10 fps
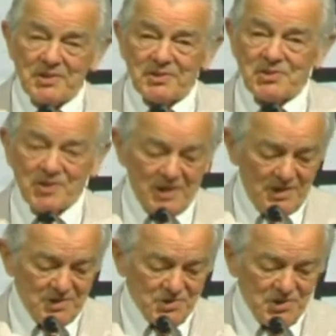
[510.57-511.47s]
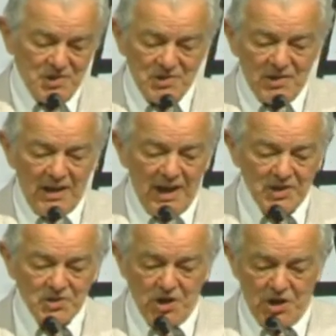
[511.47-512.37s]
at the start of the season
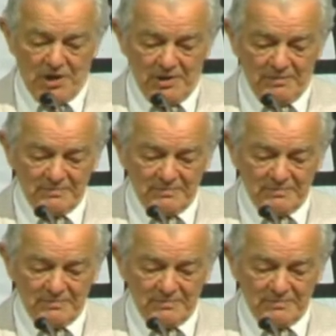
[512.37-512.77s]
last year.